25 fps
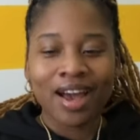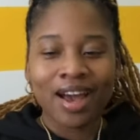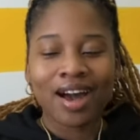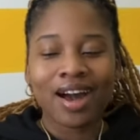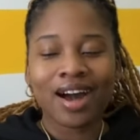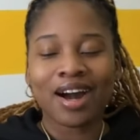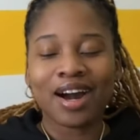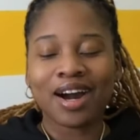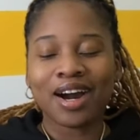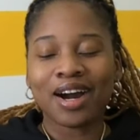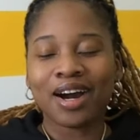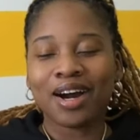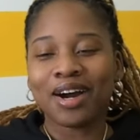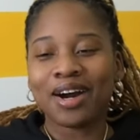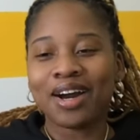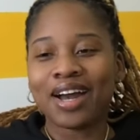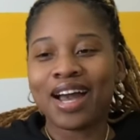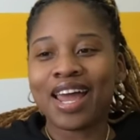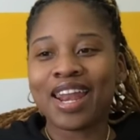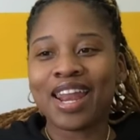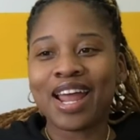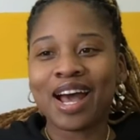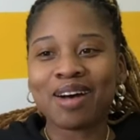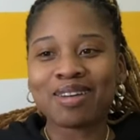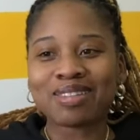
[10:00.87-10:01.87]

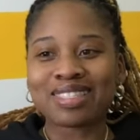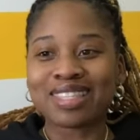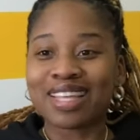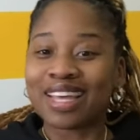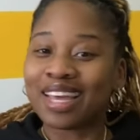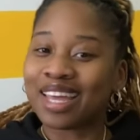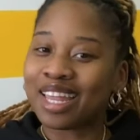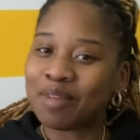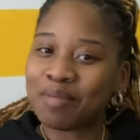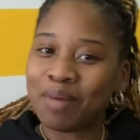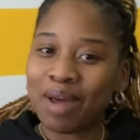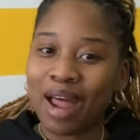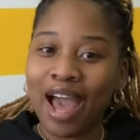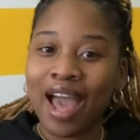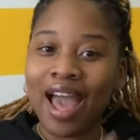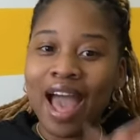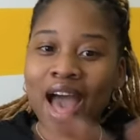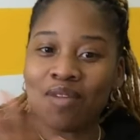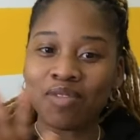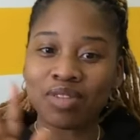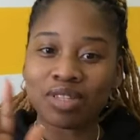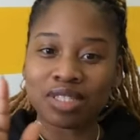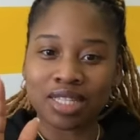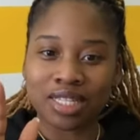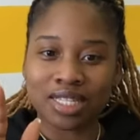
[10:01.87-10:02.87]
And I was thinking about, I
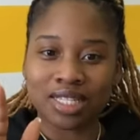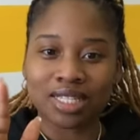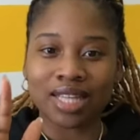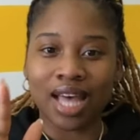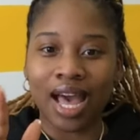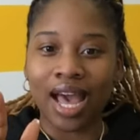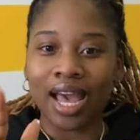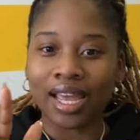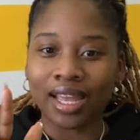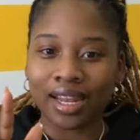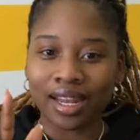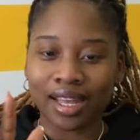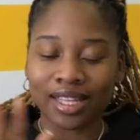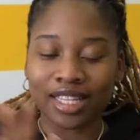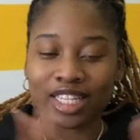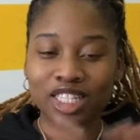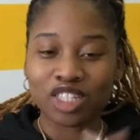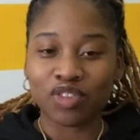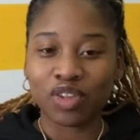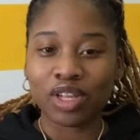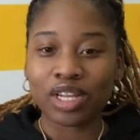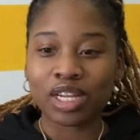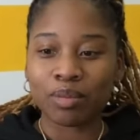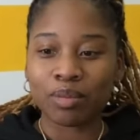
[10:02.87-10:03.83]
haven't decided. It really